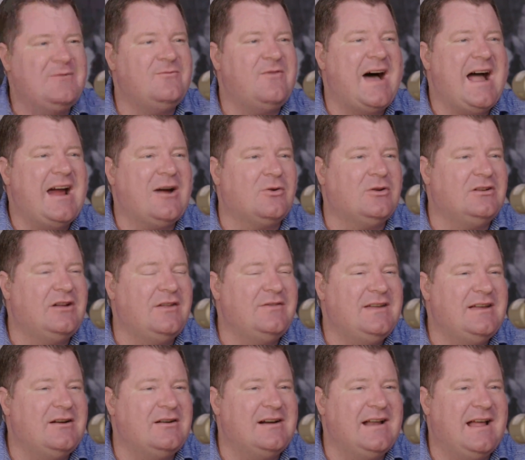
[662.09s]
viral on
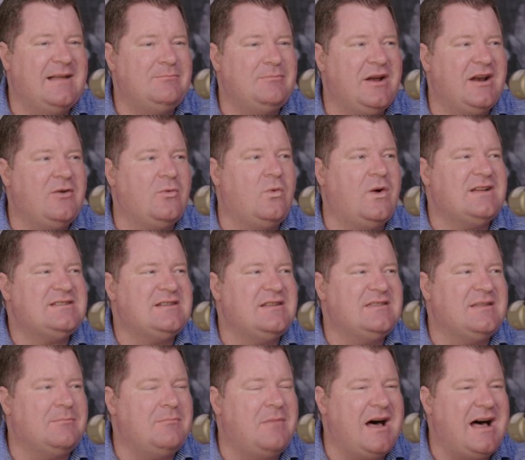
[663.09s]
the internet, but it
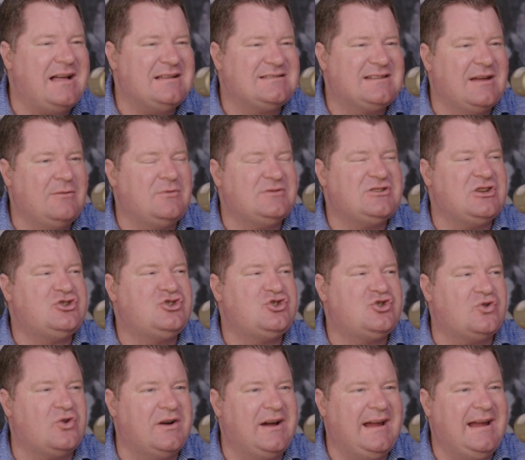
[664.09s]
wasn't the mosque. It was a
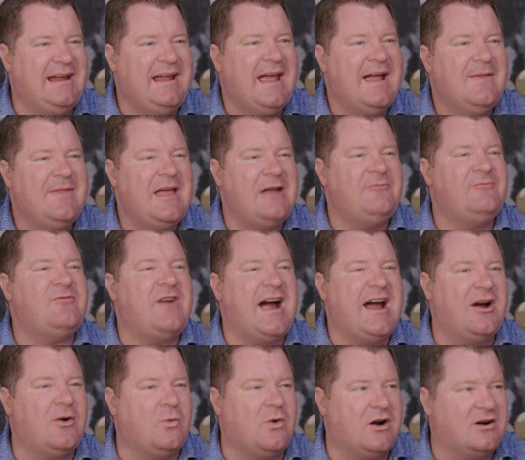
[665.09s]
tree that
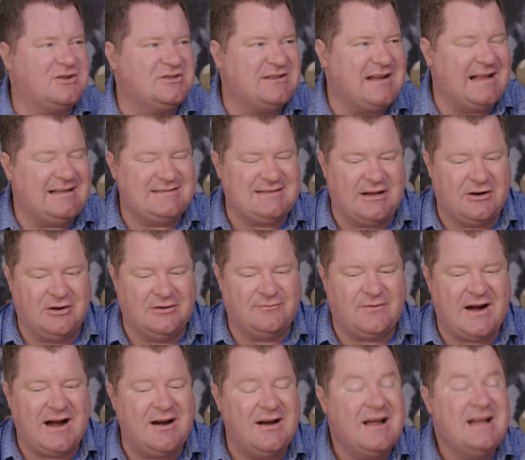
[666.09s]
fireworks got set on
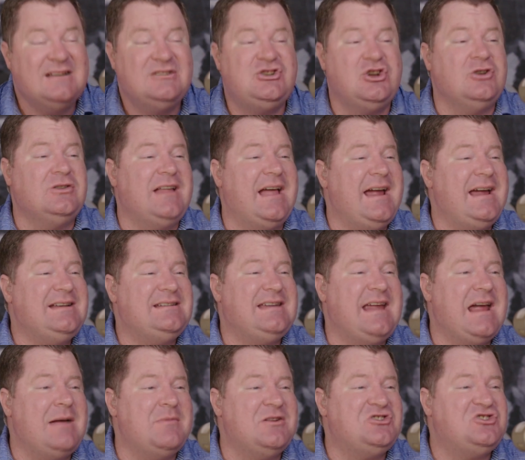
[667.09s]
fire. Too late.
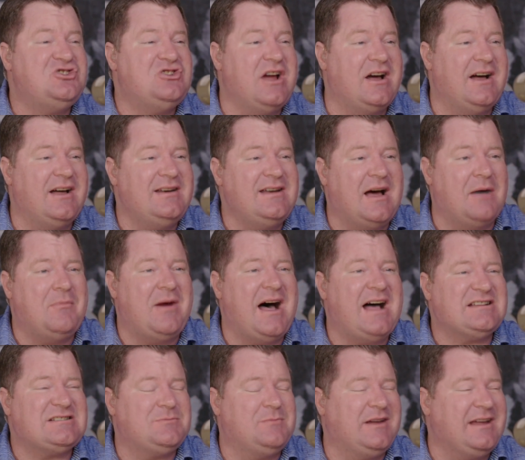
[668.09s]
Damage done.
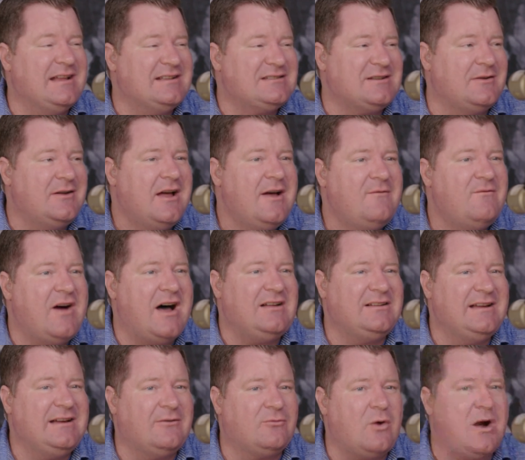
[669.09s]
Hamas begins a
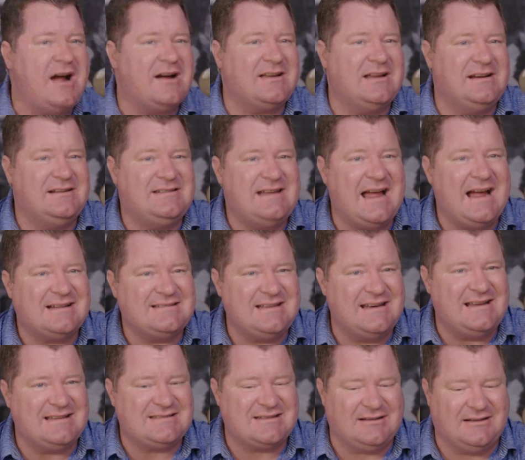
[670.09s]
volley of rocket attacks
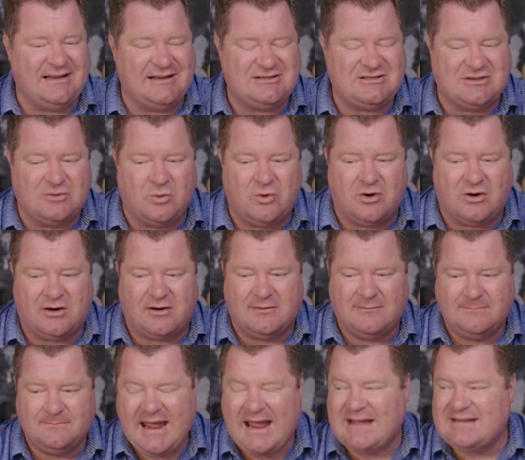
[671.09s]
and escalates the war.
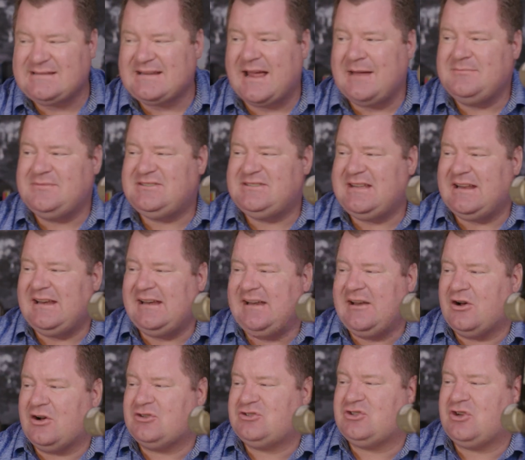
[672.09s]
As I'm sitting
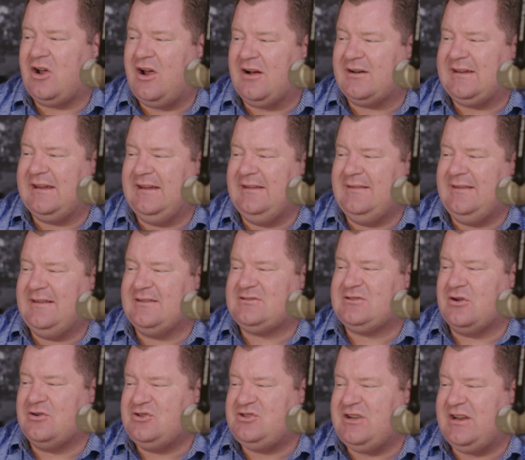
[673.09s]
here talking, the
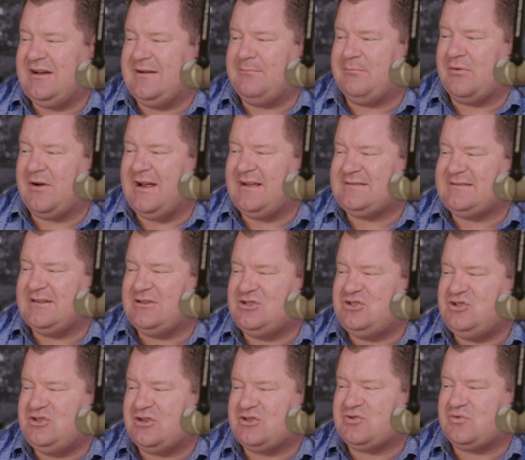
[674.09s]
Associated Press has
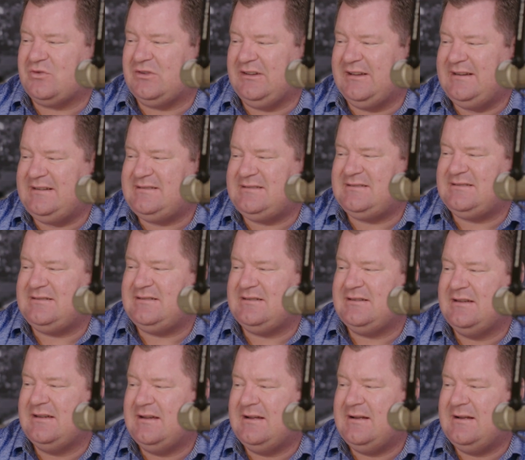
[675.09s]
just released